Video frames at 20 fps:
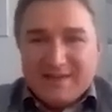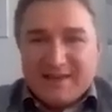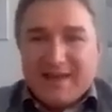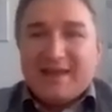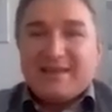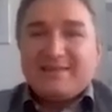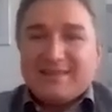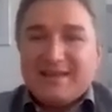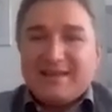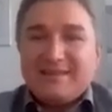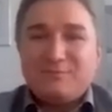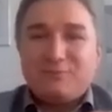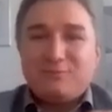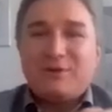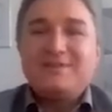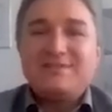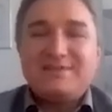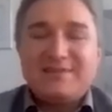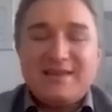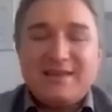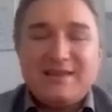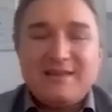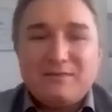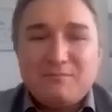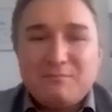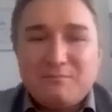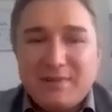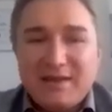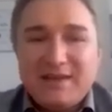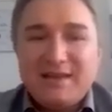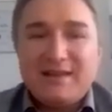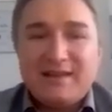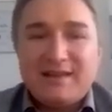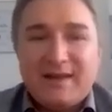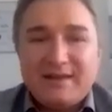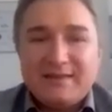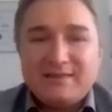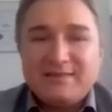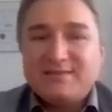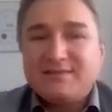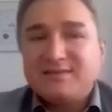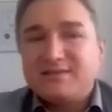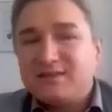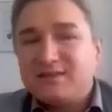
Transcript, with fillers: And that's one thing many clients